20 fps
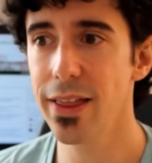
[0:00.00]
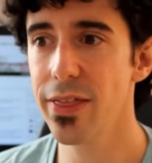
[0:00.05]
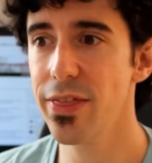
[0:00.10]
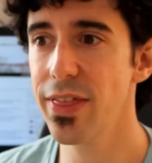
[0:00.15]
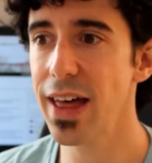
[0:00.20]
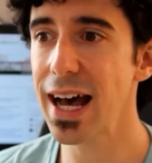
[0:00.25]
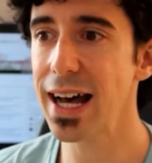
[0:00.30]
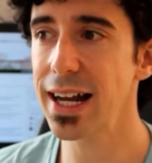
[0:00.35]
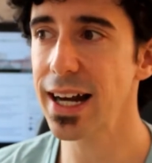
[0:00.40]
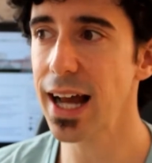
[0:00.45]

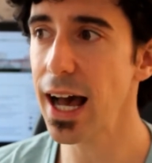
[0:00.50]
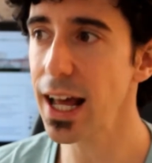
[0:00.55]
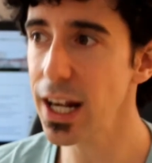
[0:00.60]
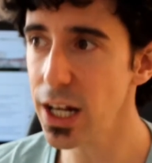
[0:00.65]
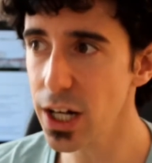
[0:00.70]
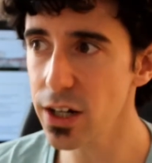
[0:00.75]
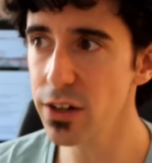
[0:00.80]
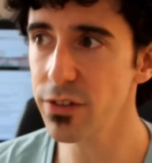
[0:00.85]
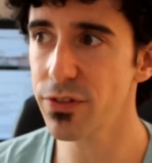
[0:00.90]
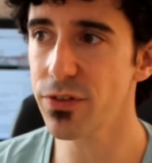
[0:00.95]
that I
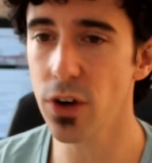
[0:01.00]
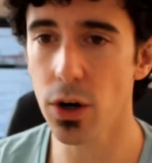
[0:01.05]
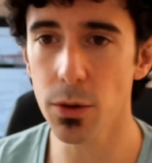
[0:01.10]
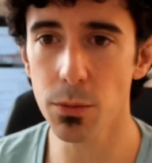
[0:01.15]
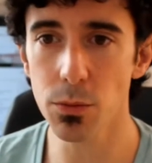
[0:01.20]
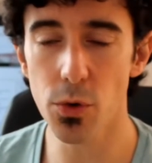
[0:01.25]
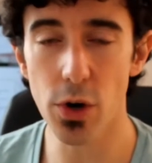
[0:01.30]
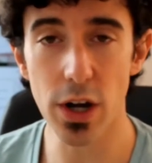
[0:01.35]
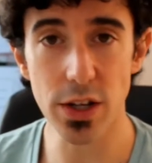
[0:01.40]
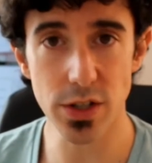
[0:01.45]
learned
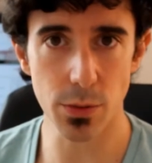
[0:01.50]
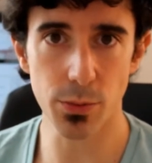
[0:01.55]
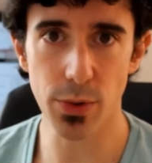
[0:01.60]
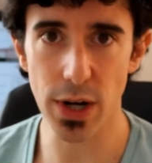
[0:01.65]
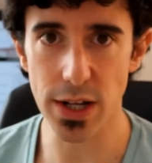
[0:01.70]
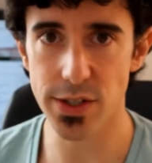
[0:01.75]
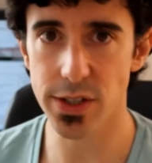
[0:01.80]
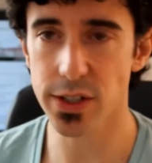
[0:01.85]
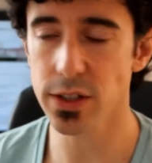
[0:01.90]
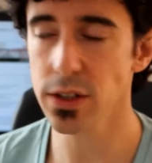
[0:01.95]
from Russell
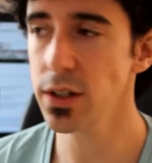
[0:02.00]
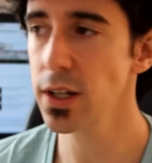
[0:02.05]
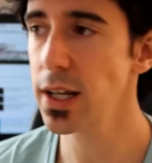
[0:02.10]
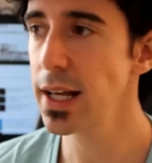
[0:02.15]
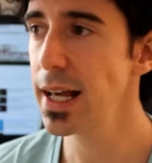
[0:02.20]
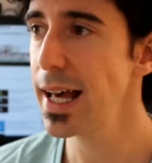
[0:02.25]
Brunson.